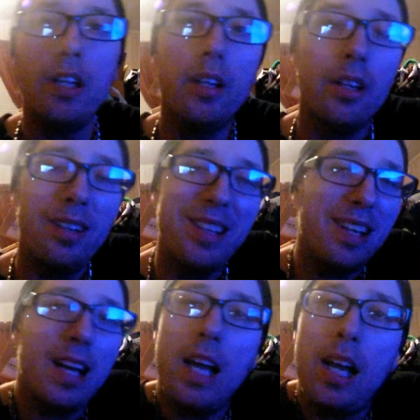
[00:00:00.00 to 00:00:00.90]
you know,
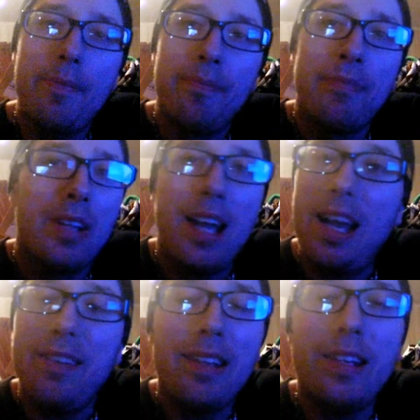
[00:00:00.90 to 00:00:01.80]
I
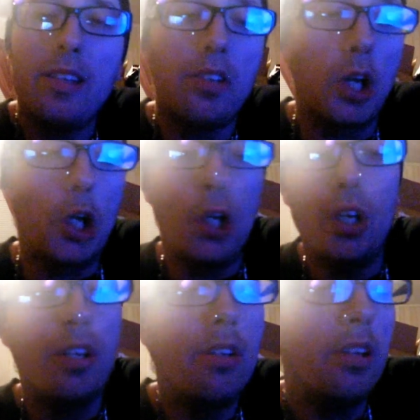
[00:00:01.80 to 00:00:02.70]
think it's a
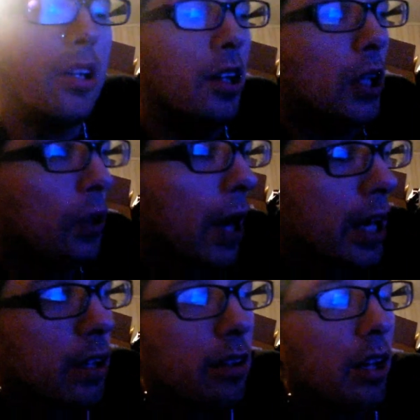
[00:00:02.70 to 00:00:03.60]
good sin and great
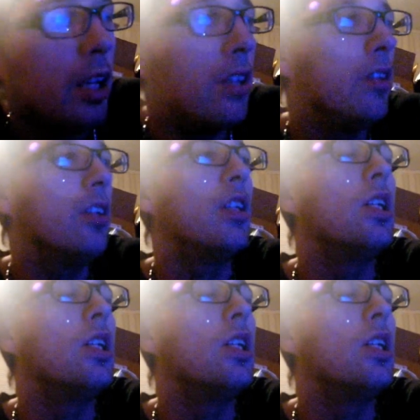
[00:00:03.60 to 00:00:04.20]
sin, you know,